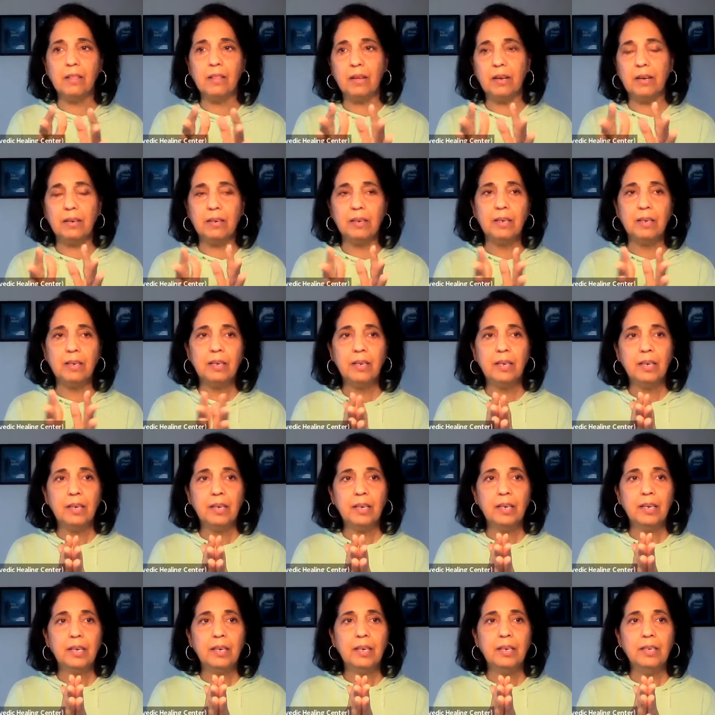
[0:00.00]
all the
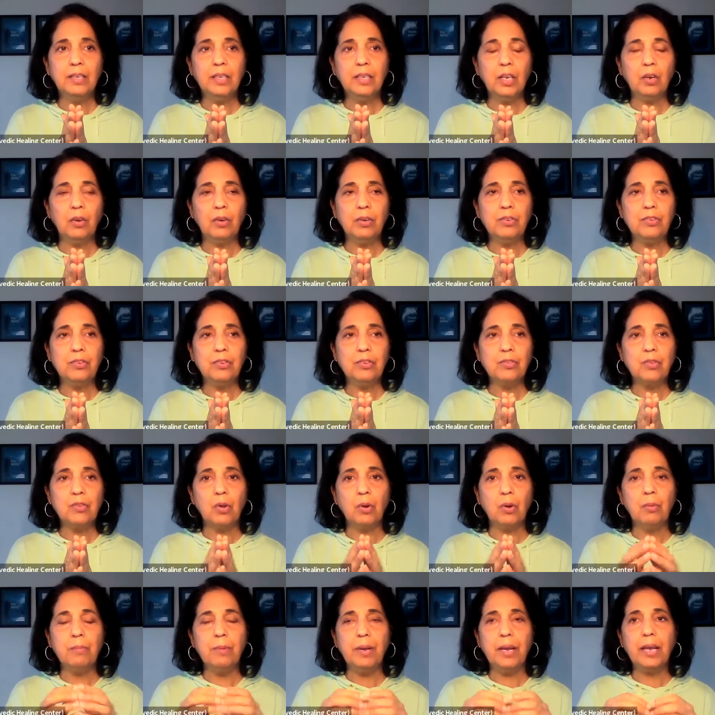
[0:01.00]
you know, it's
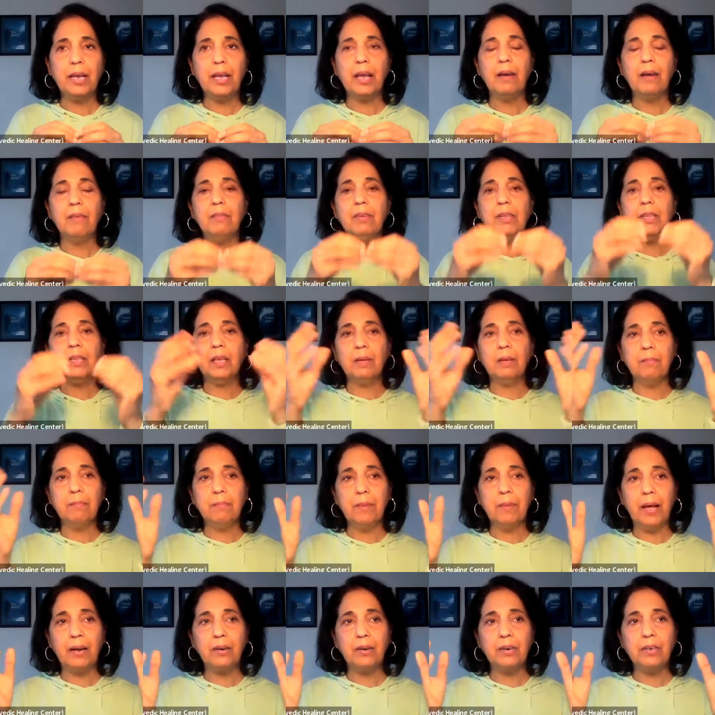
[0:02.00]
just going to make
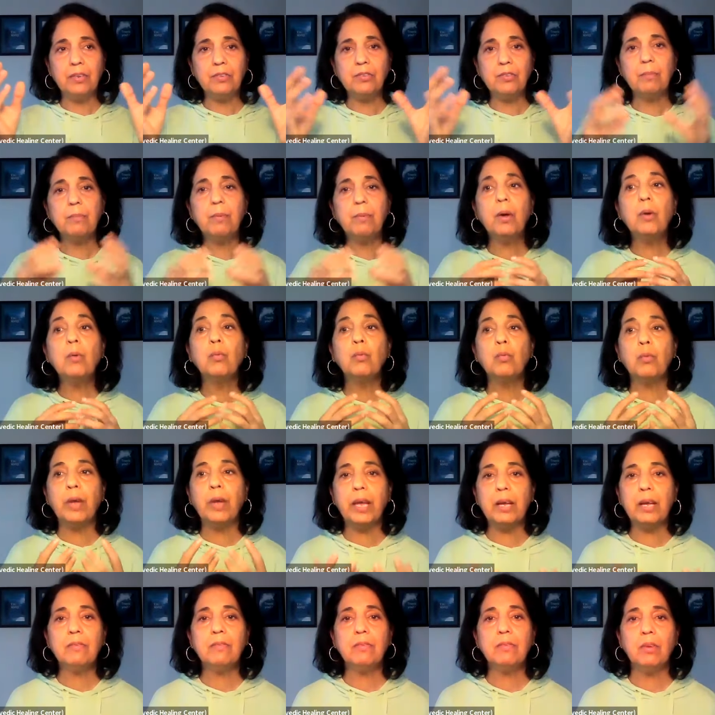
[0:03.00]
everything better. It's about
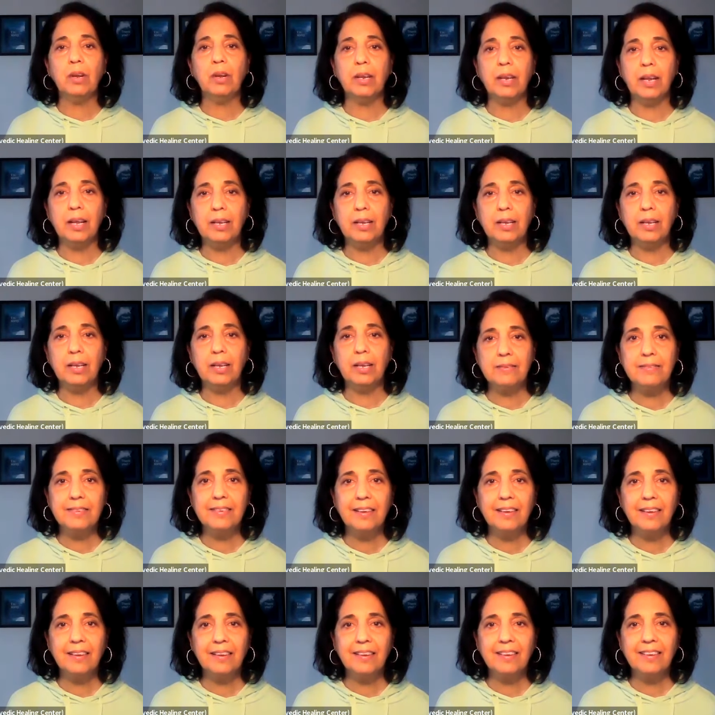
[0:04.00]

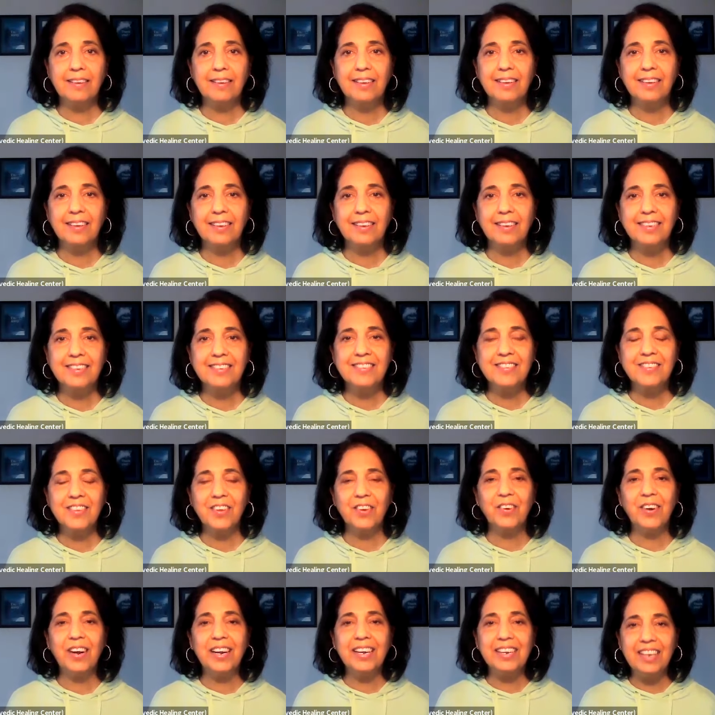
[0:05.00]
wakefulness.
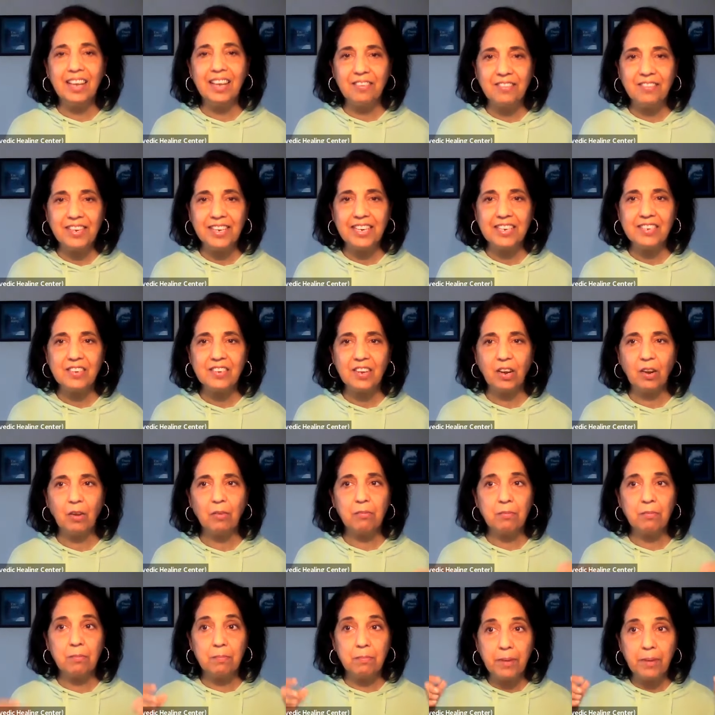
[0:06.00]
So our definition
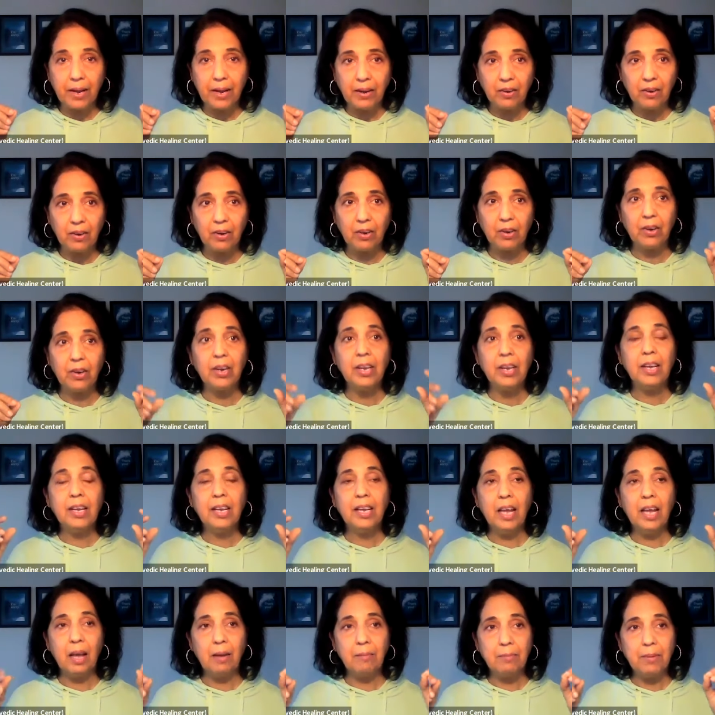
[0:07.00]
of better,
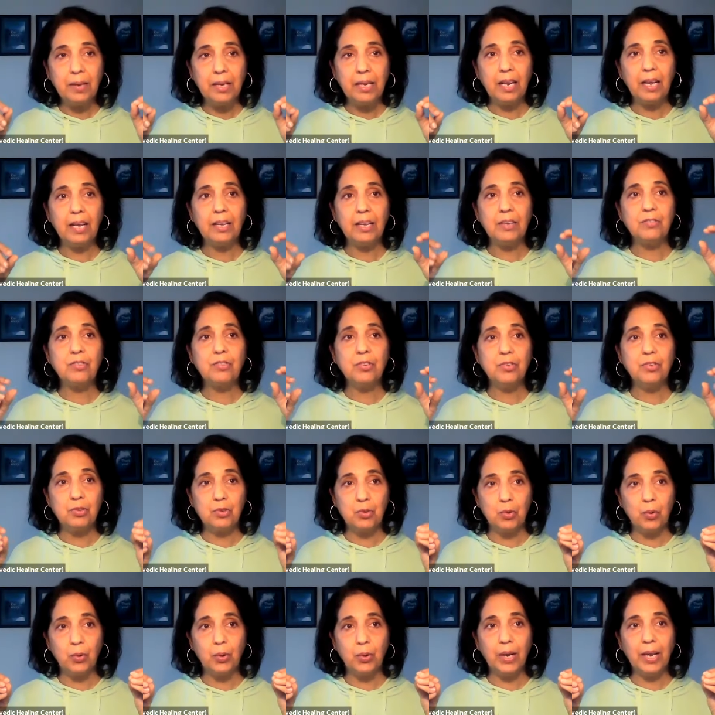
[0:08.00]
happiness,
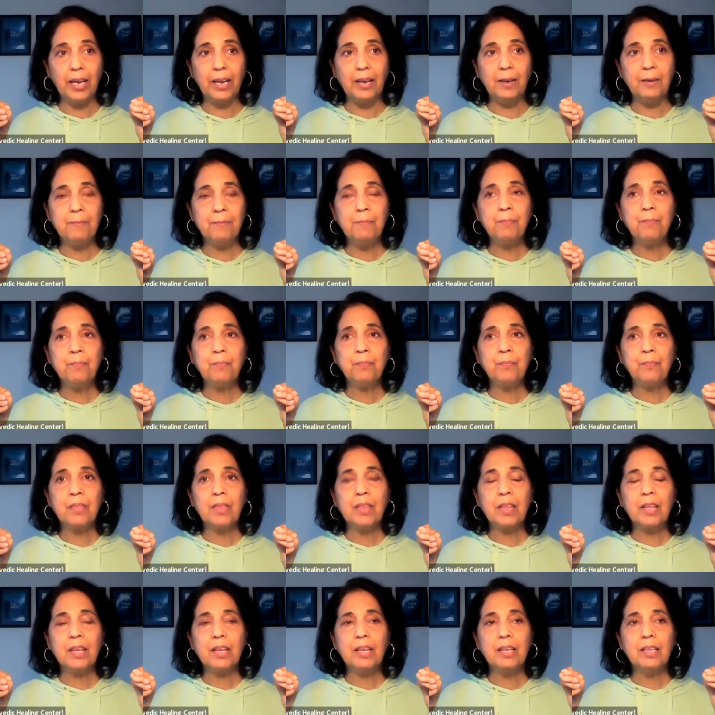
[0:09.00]
joy,
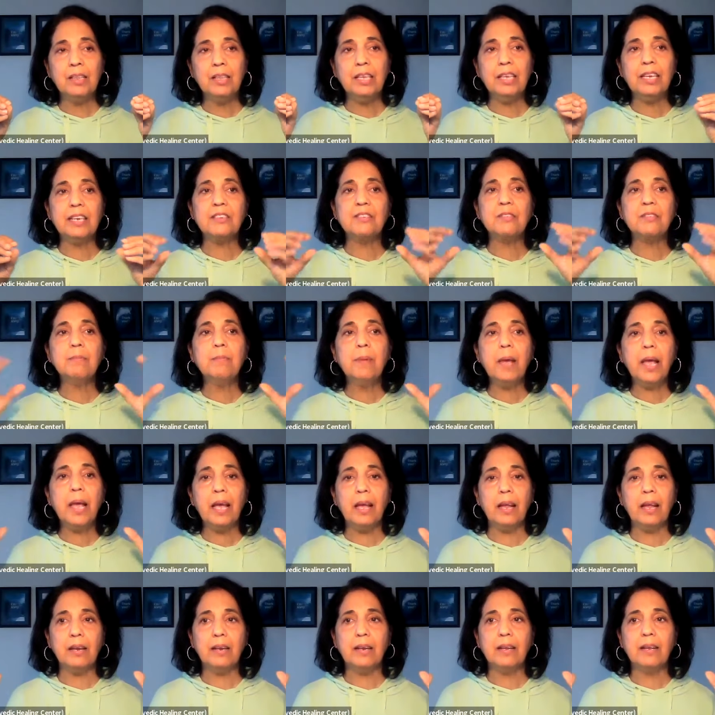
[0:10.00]
they
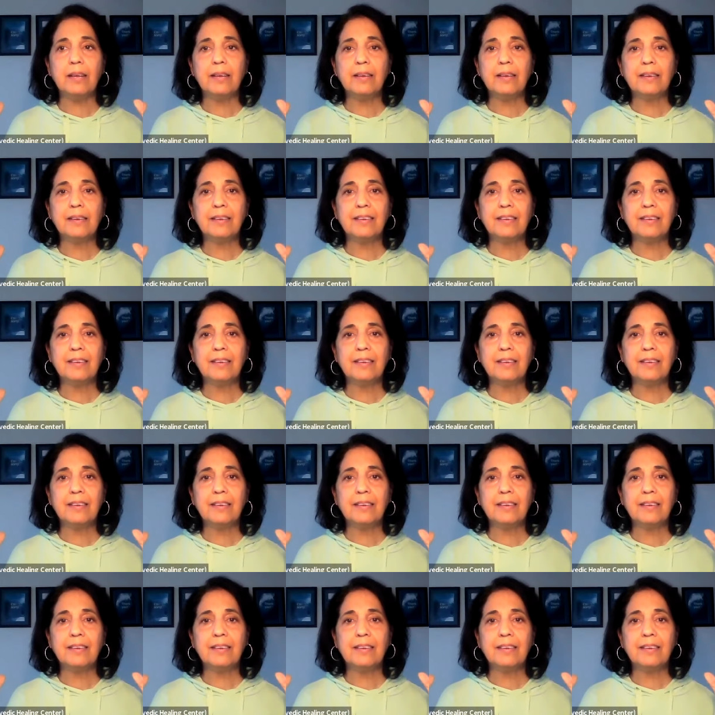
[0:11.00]
expand,